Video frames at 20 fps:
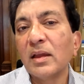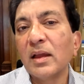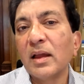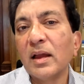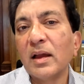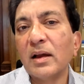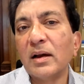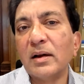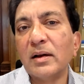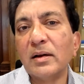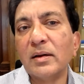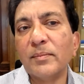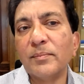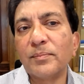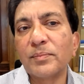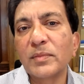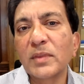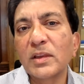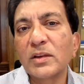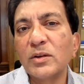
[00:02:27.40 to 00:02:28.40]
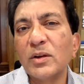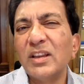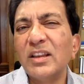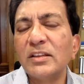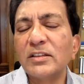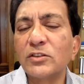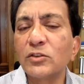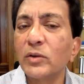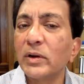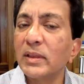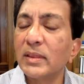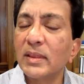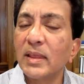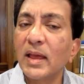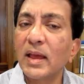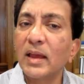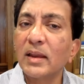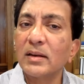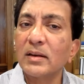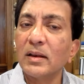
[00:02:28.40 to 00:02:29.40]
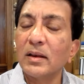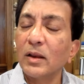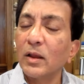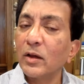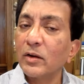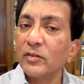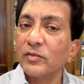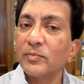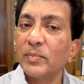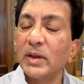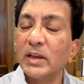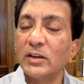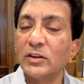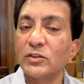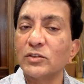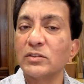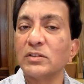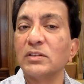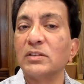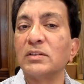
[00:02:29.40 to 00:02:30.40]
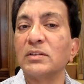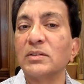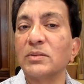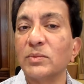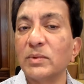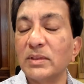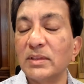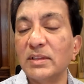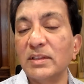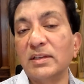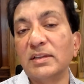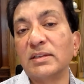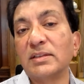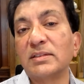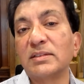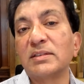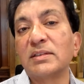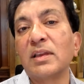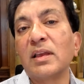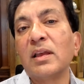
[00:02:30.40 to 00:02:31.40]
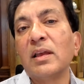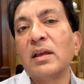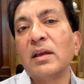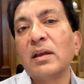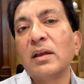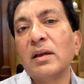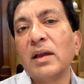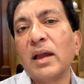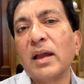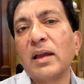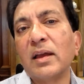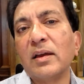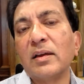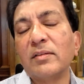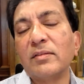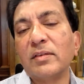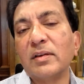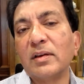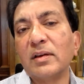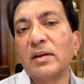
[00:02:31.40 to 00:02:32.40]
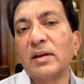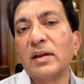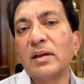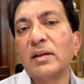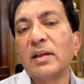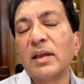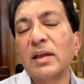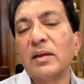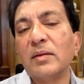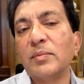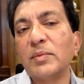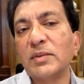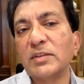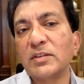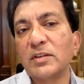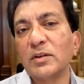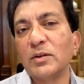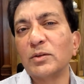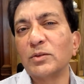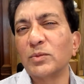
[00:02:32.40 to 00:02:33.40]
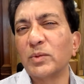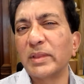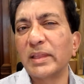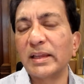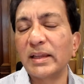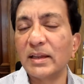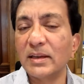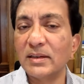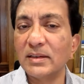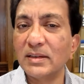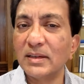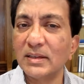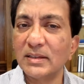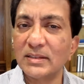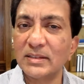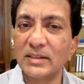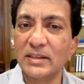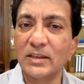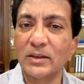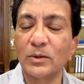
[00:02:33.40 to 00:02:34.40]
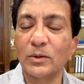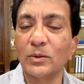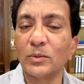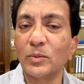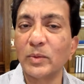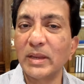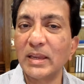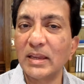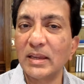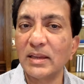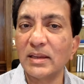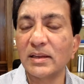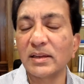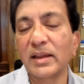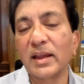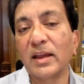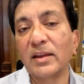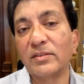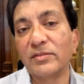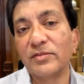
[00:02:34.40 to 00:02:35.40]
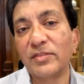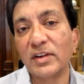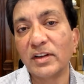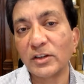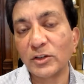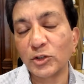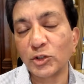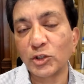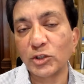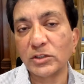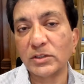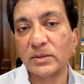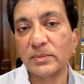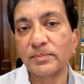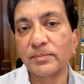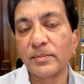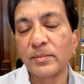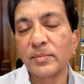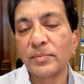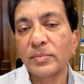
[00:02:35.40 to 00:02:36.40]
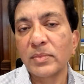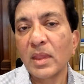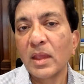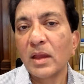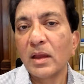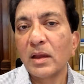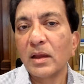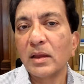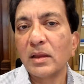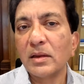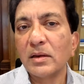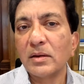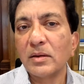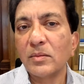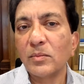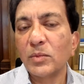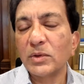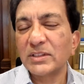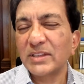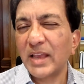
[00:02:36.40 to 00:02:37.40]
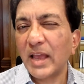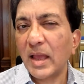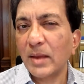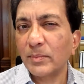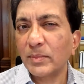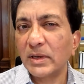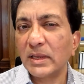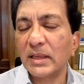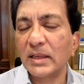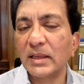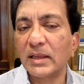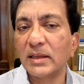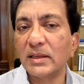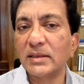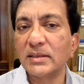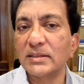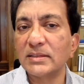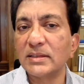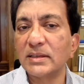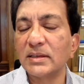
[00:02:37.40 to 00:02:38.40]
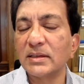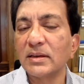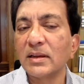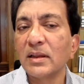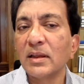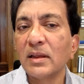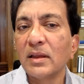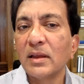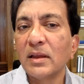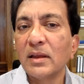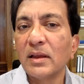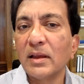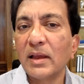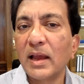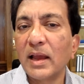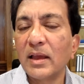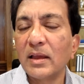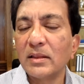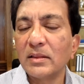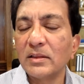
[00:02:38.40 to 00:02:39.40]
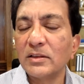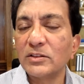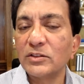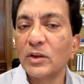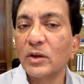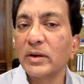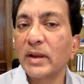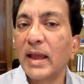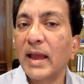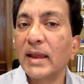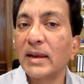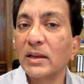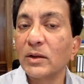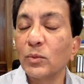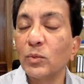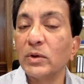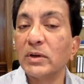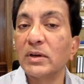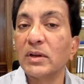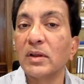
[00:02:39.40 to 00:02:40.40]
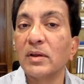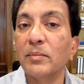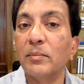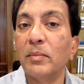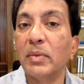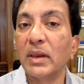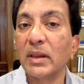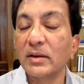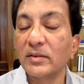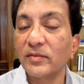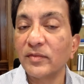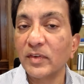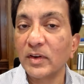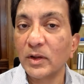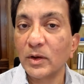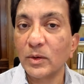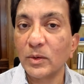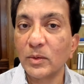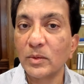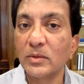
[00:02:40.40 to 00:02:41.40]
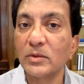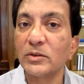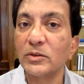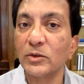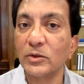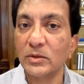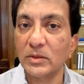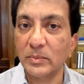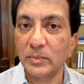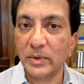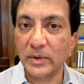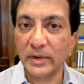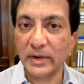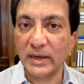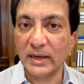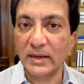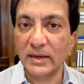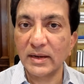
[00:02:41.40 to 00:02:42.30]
To illustrate that, a lot of patients with this have episodes where they get dizzy or weak, can't function. And what's happening is that there's not adequate blood flow to the brain.